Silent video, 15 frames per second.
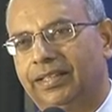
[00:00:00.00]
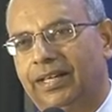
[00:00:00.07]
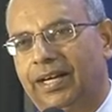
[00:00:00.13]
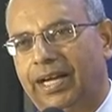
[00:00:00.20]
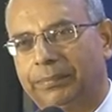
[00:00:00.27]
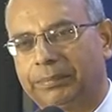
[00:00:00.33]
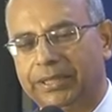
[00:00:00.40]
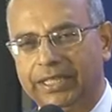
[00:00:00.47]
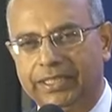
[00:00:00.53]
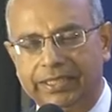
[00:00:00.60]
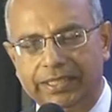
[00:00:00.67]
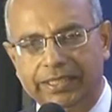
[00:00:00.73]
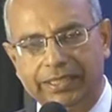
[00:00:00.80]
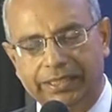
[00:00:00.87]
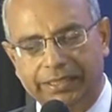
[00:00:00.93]
I'm
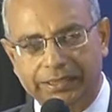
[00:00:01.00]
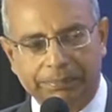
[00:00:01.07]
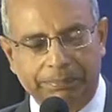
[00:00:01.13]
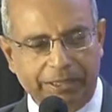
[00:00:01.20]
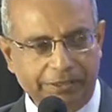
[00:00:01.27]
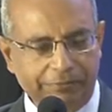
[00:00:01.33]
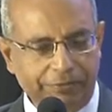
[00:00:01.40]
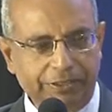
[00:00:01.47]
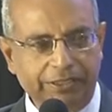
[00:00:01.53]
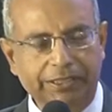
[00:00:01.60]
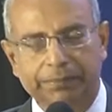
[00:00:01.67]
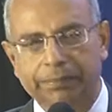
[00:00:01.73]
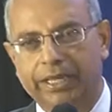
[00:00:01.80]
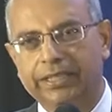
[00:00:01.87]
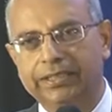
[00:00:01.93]
greatly
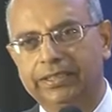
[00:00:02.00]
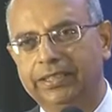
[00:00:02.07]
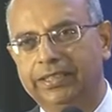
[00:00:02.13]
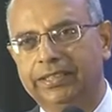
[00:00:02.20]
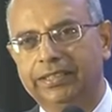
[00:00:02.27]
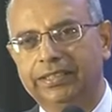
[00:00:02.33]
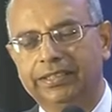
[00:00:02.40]
benefited by the